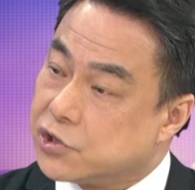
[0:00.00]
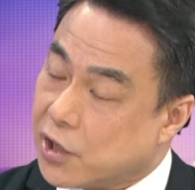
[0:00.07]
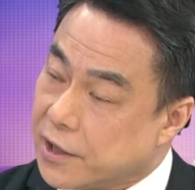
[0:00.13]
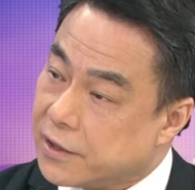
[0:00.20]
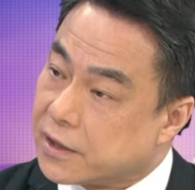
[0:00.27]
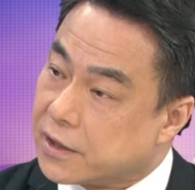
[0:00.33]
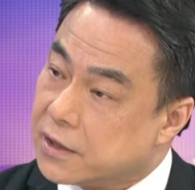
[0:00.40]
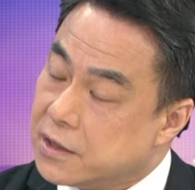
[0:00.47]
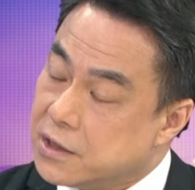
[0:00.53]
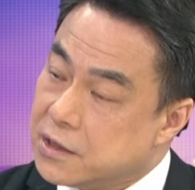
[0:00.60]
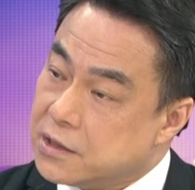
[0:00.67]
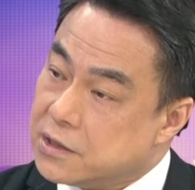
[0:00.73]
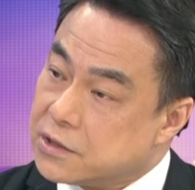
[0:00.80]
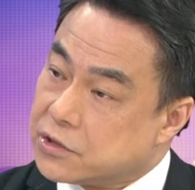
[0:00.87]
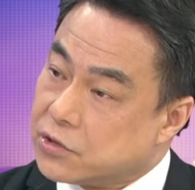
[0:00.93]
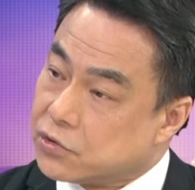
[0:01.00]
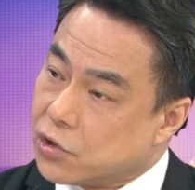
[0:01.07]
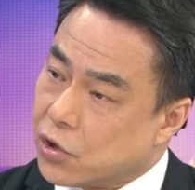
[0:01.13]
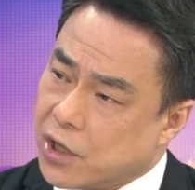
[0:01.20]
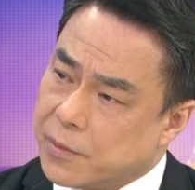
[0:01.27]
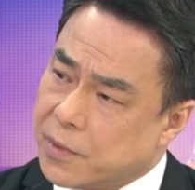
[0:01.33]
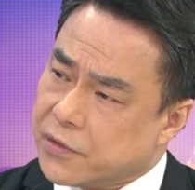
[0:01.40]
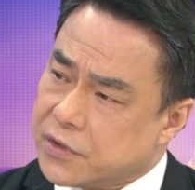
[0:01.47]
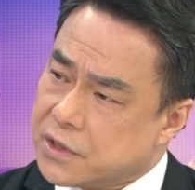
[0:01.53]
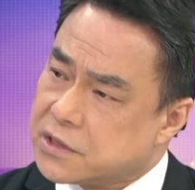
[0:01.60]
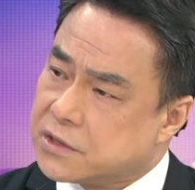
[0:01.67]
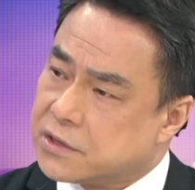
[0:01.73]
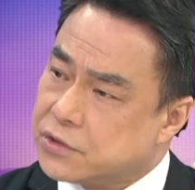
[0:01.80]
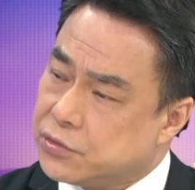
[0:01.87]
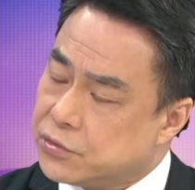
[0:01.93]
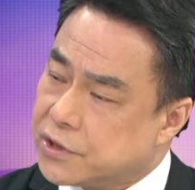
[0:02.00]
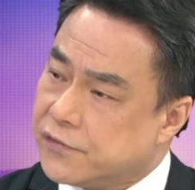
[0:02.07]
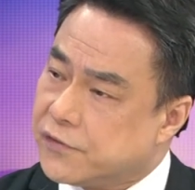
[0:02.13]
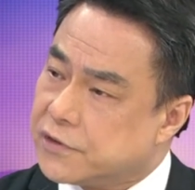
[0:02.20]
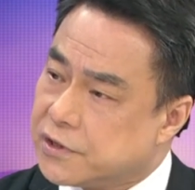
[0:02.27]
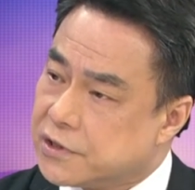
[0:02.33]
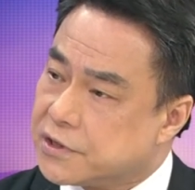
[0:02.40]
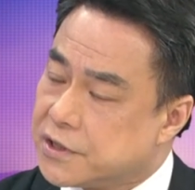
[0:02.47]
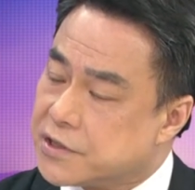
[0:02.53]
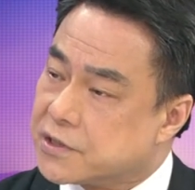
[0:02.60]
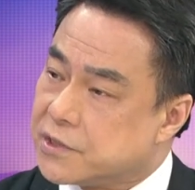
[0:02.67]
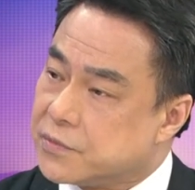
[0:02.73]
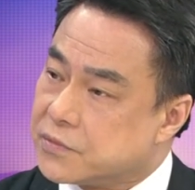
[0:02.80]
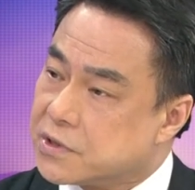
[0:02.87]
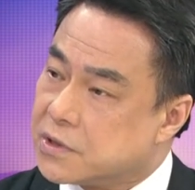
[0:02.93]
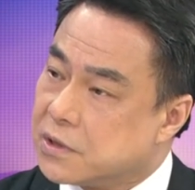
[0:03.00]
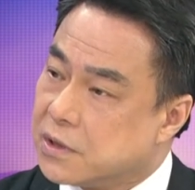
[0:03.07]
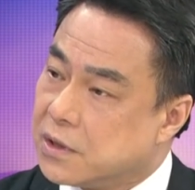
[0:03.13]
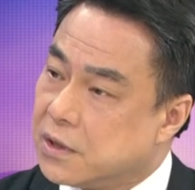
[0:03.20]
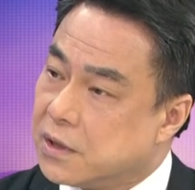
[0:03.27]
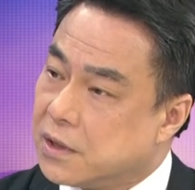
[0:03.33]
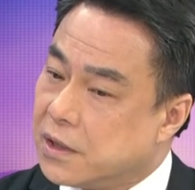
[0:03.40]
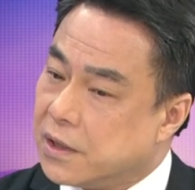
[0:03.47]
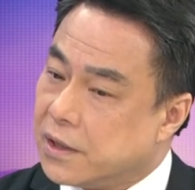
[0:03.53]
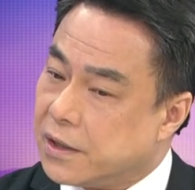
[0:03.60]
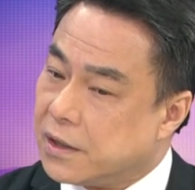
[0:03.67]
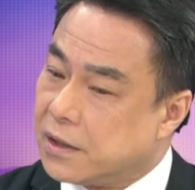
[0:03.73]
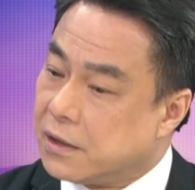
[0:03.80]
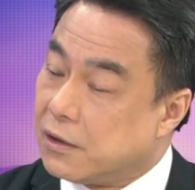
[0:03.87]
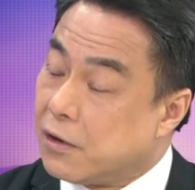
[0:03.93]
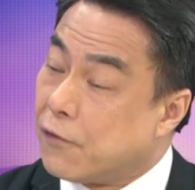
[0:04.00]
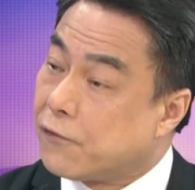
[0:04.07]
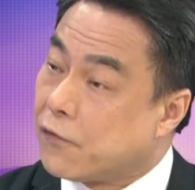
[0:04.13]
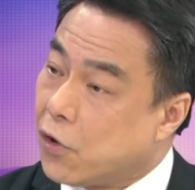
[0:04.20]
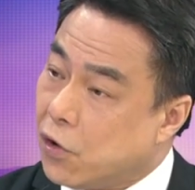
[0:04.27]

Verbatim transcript: China. So talking about these two different systems, uh, of